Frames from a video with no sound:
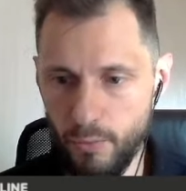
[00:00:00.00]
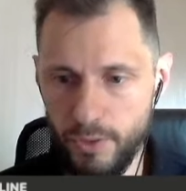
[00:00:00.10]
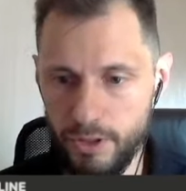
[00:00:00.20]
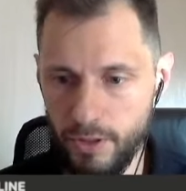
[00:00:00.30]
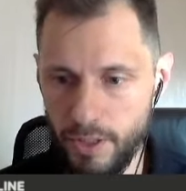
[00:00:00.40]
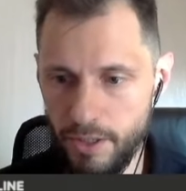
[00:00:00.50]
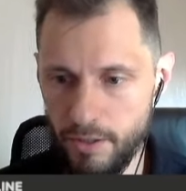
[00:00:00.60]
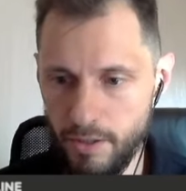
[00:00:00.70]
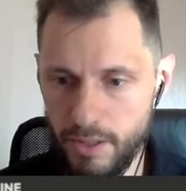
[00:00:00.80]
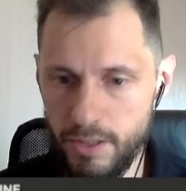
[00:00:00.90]
We're training
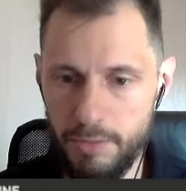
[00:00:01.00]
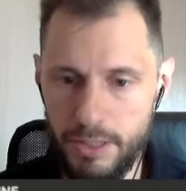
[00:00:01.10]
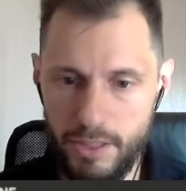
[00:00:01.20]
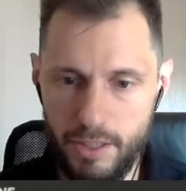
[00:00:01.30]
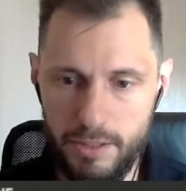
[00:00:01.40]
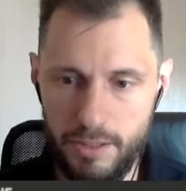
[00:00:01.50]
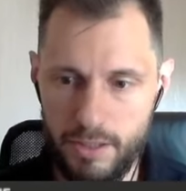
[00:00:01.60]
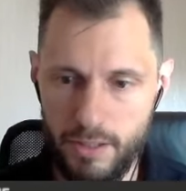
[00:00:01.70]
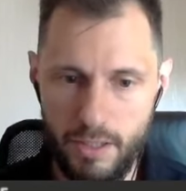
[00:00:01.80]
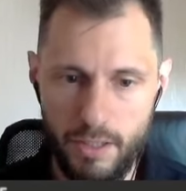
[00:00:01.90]
custom intent.
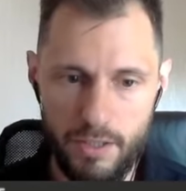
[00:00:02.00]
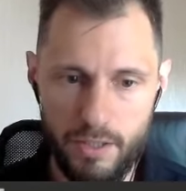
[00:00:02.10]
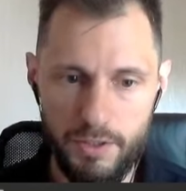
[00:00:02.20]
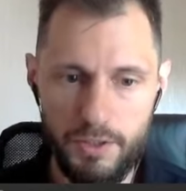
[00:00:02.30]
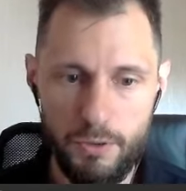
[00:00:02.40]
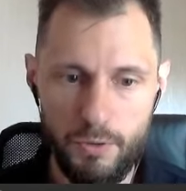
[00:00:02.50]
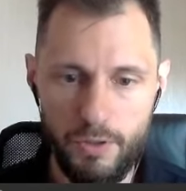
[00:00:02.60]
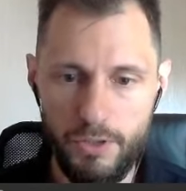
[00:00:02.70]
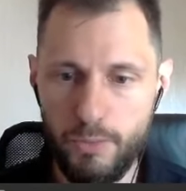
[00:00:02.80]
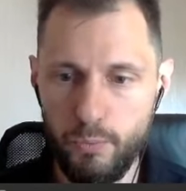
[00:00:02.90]
The neural
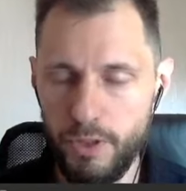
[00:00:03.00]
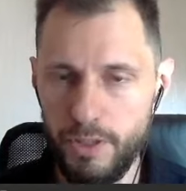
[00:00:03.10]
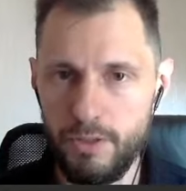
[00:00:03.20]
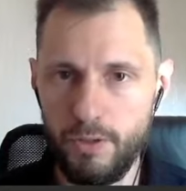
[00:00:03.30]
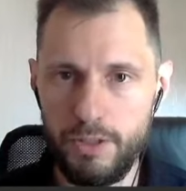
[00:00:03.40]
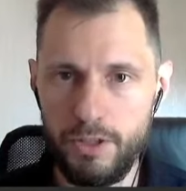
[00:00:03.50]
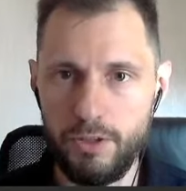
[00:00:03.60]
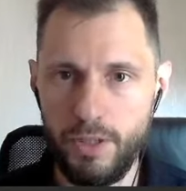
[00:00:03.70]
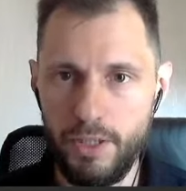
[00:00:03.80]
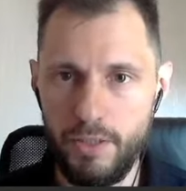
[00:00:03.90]
network starts
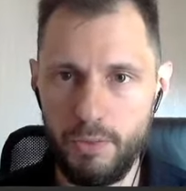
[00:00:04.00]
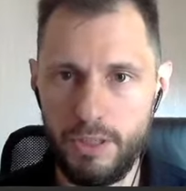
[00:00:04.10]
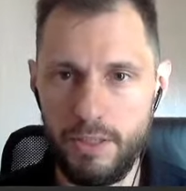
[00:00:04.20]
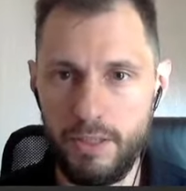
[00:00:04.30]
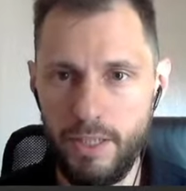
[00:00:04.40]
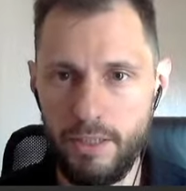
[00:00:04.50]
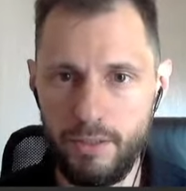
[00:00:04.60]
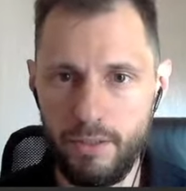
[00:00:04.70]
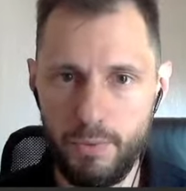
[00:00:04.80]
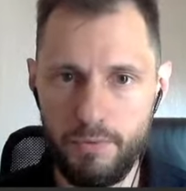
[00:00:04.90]
training with the data
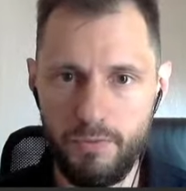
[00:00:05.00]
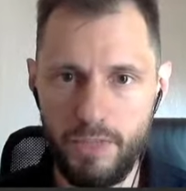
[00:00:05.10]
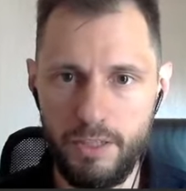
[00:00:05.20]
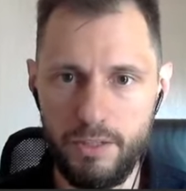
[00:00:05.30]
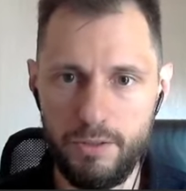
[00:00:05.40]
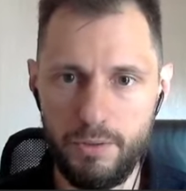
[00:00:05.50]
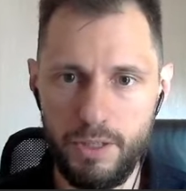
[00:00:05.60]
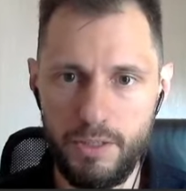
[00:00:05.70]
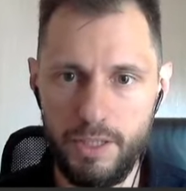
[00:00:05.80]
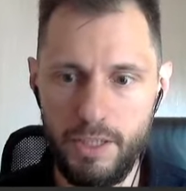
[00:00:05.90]
that we provided to it
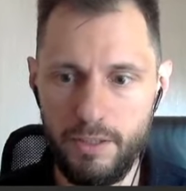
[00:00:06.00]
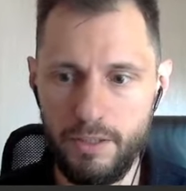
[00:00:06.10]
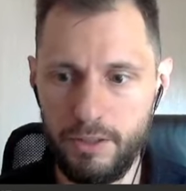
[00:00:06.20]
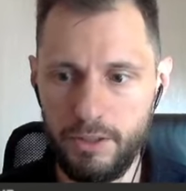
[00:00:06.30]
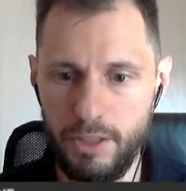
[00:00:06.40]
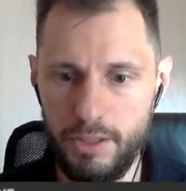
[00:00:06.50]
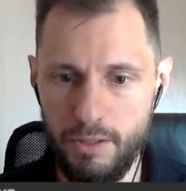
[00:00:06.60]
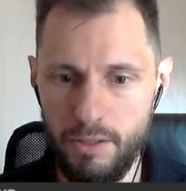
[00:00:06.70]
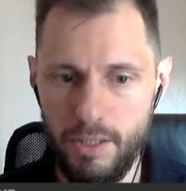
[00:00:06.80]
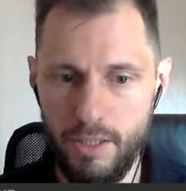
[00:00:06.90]
in
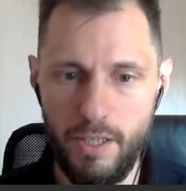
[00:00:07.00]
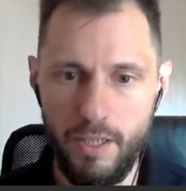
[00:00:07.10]
data.json.